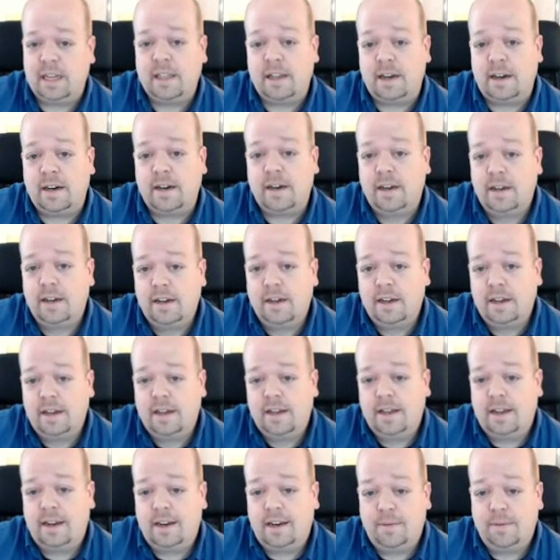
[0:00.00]
there.
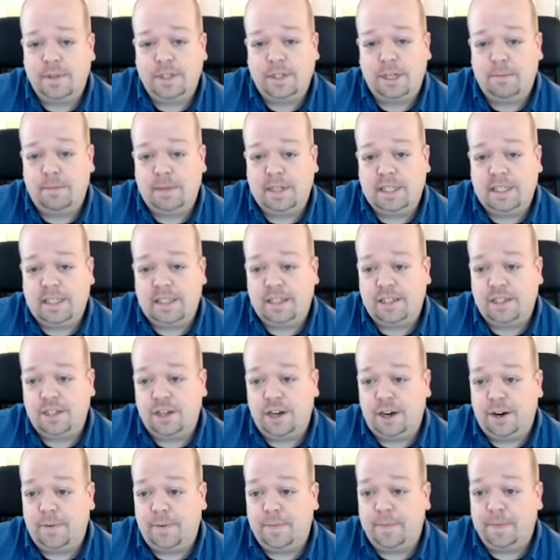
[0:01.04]
I didn't want you to miss this show.